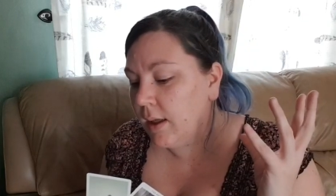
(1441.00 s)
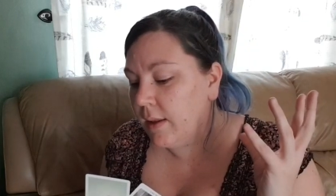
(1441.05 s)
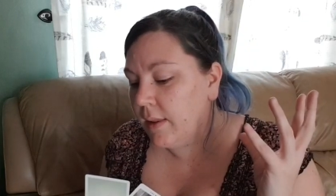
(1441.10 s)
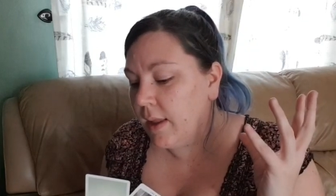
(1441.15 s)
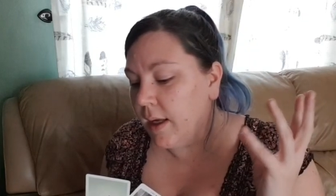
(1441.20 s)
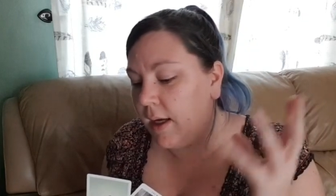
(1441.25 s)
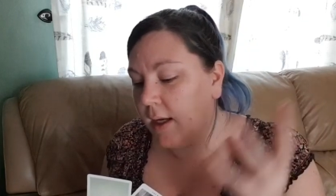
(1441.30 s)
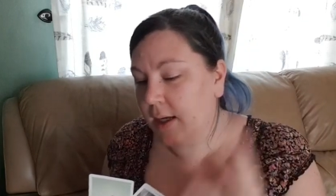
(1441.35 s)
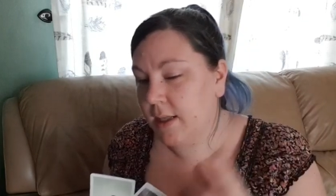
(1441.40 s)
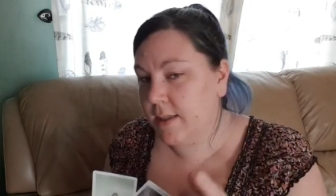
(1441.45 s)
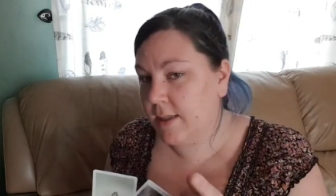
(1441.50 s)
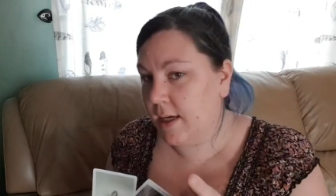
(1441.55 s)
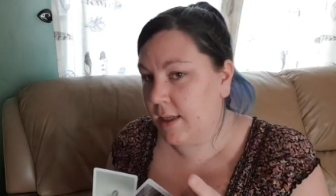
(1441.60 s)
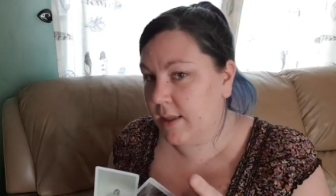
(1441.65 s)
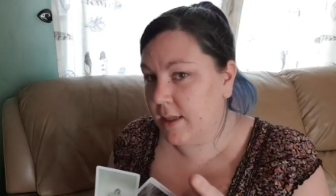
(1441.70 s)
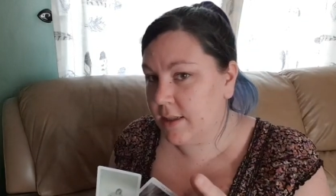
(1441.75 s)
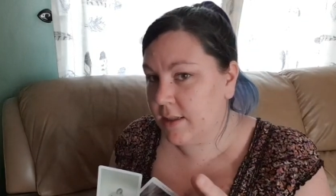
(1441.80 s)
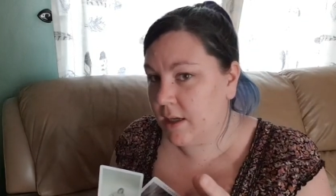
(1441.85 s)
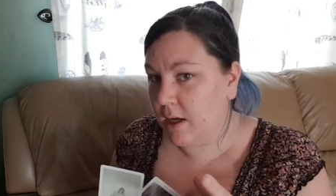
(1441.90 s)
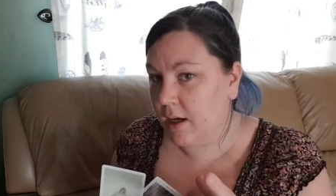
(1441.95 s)
they're going to take
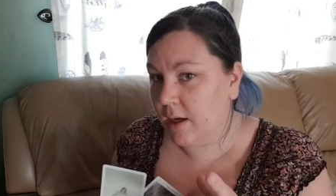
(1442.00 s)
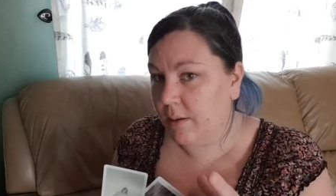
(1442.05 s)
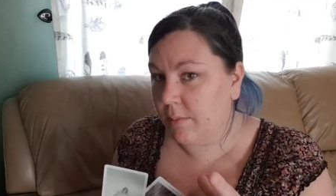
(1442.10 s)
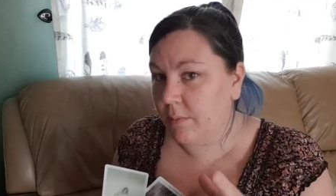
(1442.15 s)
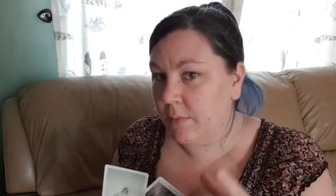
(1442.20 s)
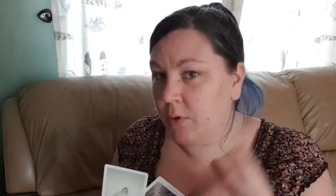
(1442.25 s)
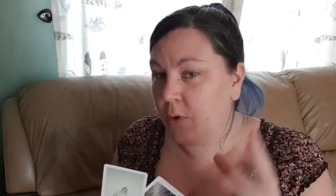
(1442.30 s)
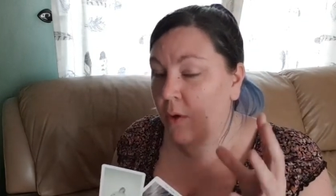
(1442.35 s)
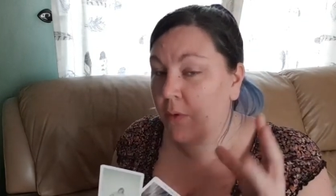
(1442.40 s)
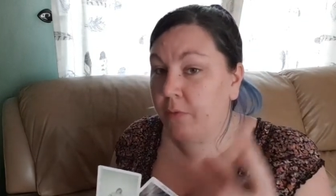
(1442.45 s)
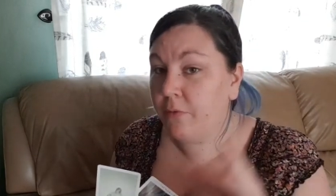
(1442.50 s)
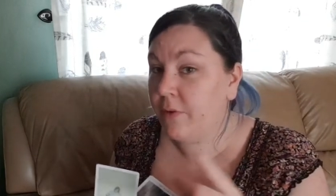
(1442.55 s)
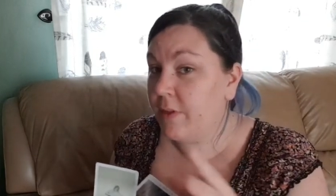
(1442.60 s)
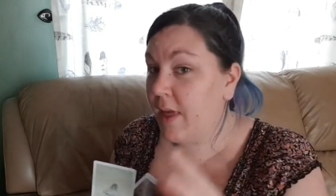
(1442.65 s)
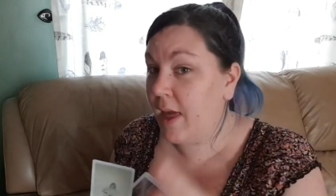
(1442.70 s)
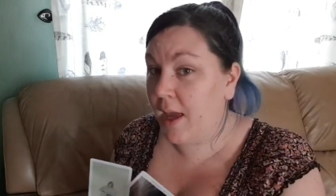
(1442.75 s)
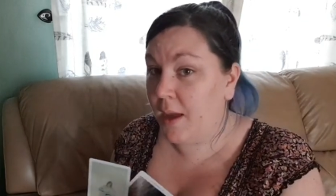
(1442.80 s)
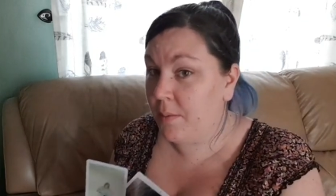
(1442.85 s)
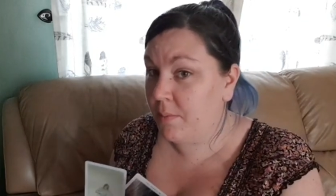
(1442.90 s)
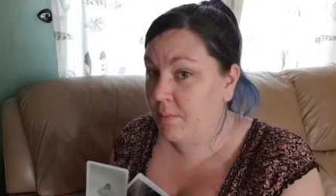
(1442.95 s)
their time. Not for
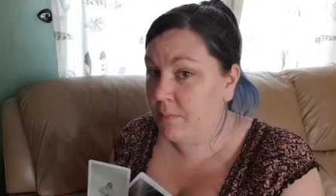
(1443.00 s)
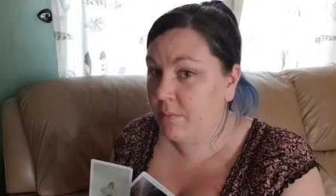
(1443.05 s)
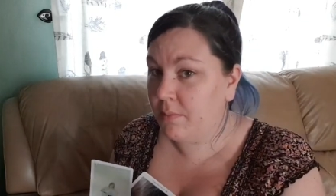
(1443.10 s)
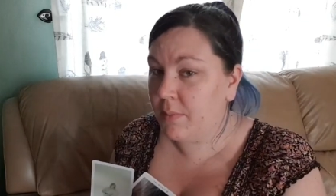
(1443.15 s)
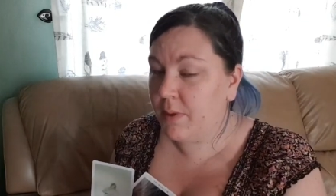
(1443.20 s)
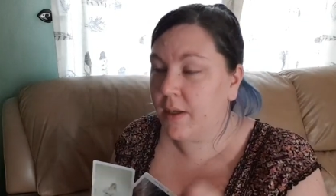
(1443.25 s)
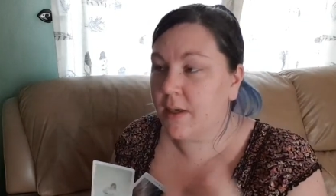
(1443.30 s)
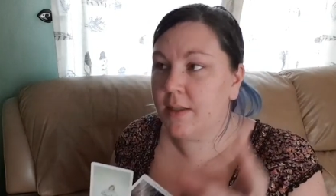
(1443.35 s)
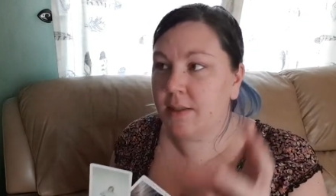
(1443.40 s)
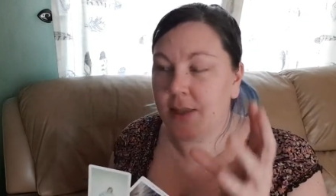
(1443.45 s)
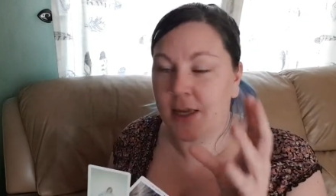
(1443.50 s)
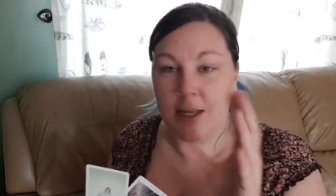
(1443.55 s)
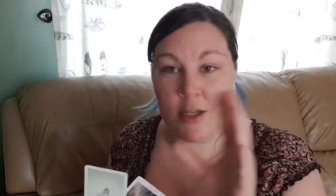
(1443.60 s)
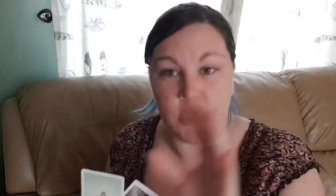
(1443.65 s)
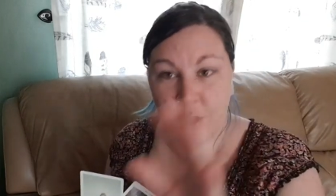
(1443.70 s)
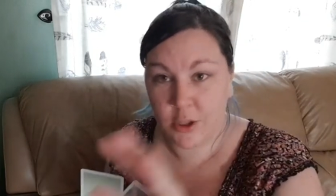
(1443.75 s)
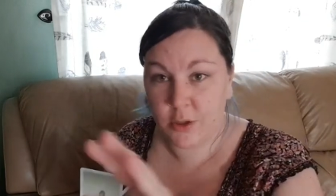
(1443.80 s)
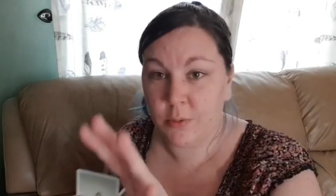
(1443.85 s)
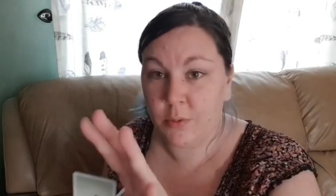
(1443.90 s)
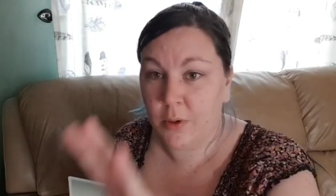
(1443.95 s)
them, because they
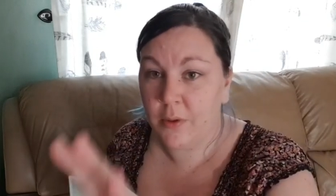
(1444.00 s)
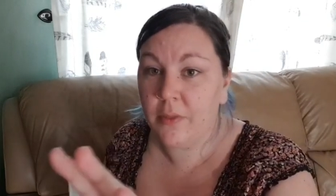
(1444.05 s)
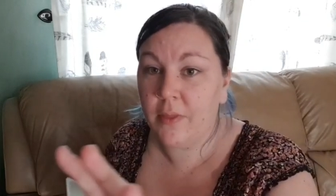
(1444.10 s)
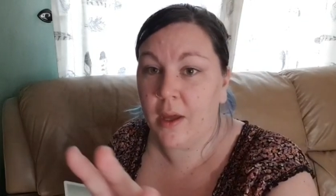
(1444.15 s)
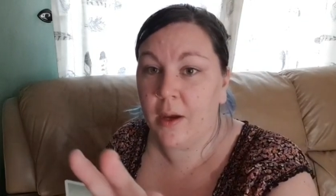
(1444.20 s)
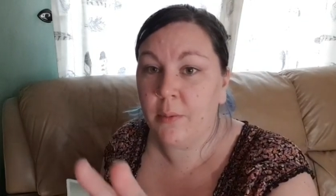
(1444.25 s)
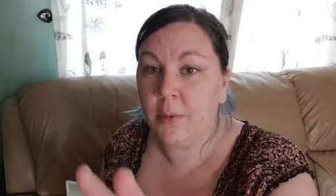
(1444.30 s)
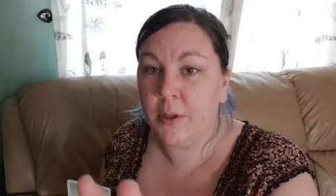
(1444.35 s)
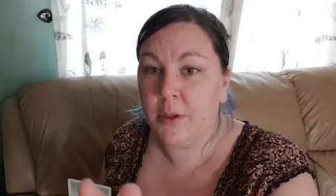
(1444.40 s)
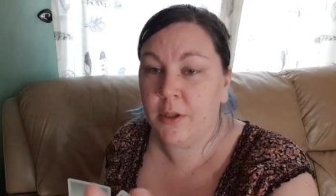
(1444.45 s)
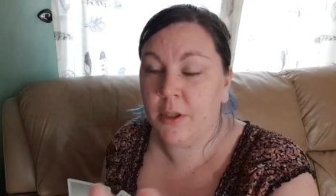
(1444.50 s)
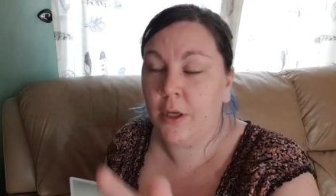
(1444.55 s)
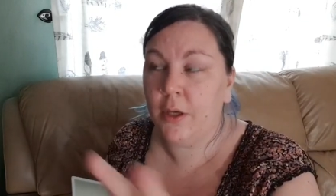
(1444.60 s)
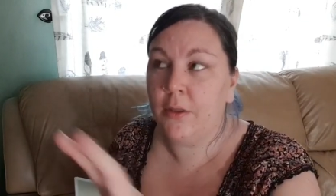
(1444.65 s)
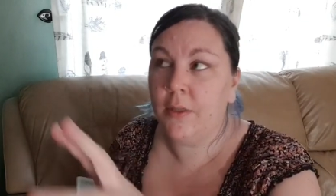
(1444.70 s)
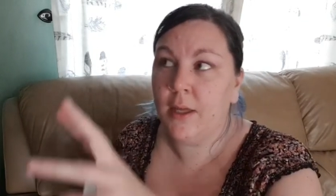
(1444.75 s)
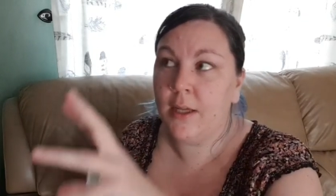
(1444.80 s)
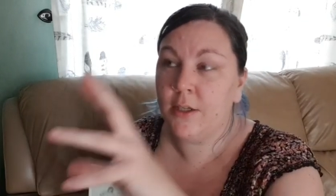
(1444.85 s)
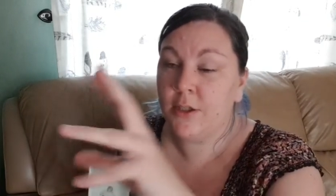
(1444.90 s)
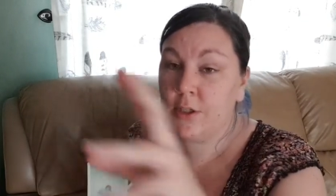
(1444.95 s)
do want that with you.
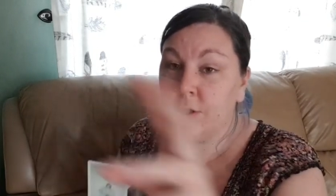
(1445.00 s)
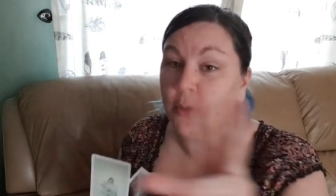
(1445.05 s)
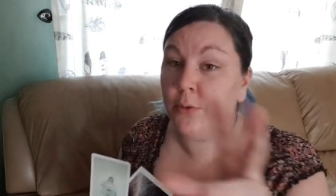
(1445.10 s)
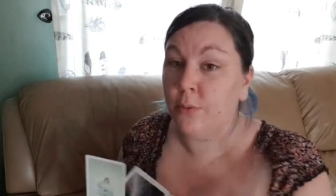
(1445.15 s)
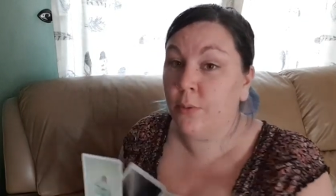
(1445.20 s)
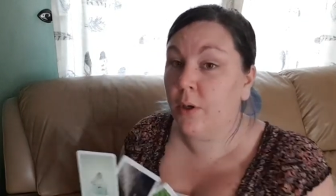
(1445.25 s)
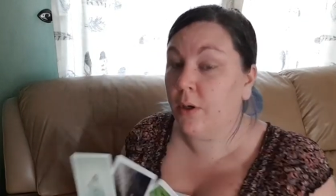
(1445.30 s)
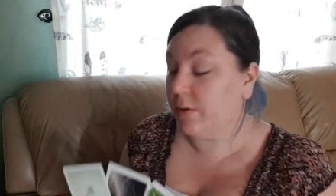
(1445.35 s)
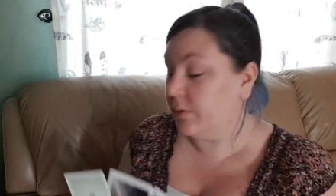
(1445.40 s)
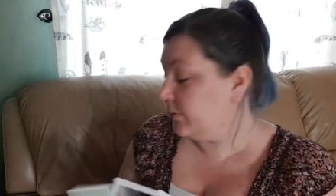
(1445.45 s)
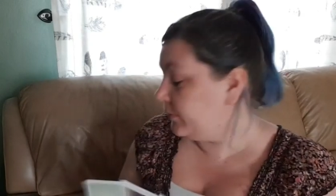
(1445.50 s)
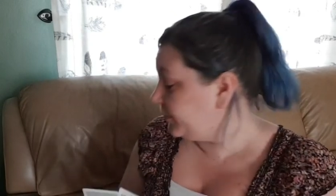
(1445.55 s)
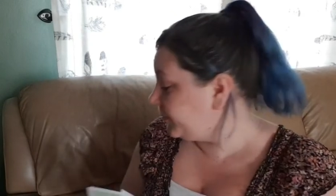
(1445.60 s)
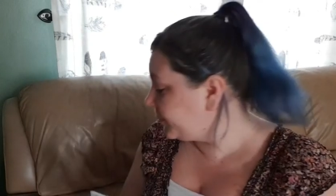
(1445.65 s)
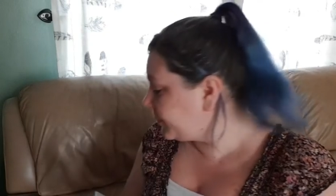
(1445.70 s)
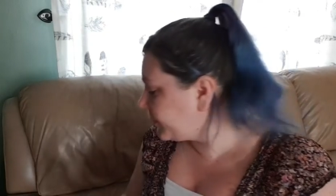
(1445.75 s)
They do want,